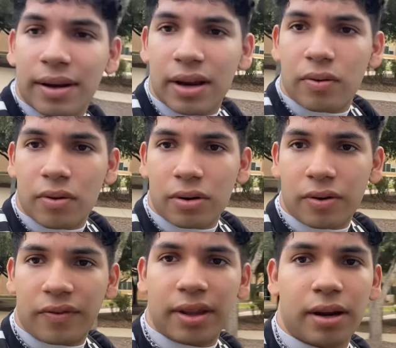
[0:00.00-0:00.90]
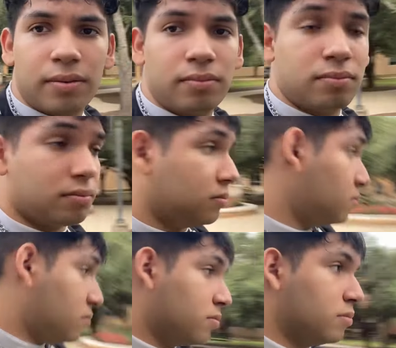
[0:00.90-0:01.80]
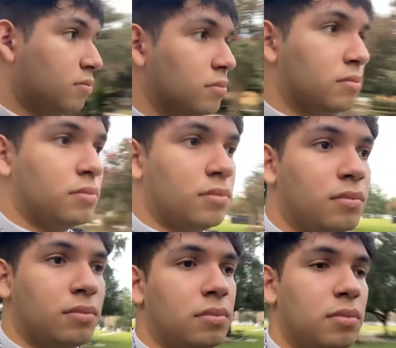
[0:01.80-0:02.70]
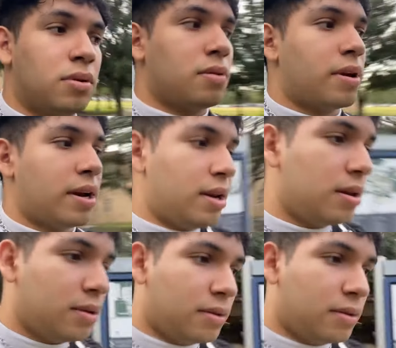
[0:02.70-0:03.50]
that corner over there. Oh. Alrighty,